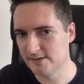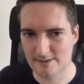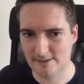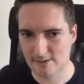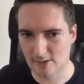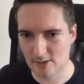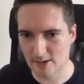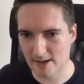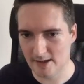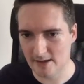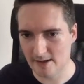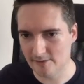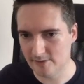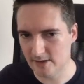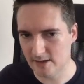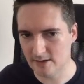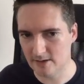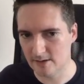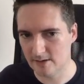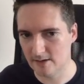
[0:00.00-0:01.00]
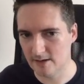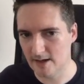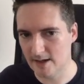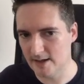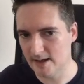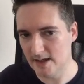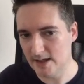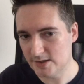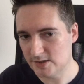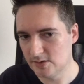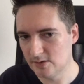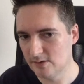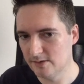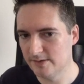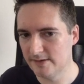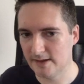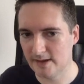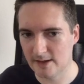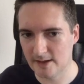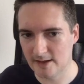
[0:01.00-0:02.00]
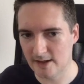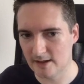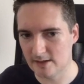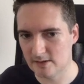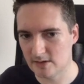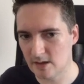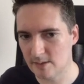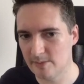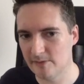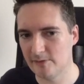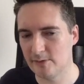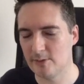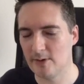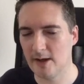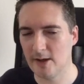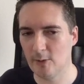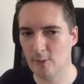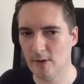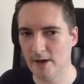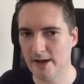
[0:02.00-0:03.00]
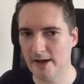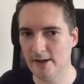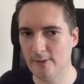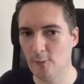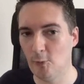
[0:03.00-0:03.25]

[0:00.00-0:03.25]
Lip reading: so that if there are any issues, they can get on top of it right away.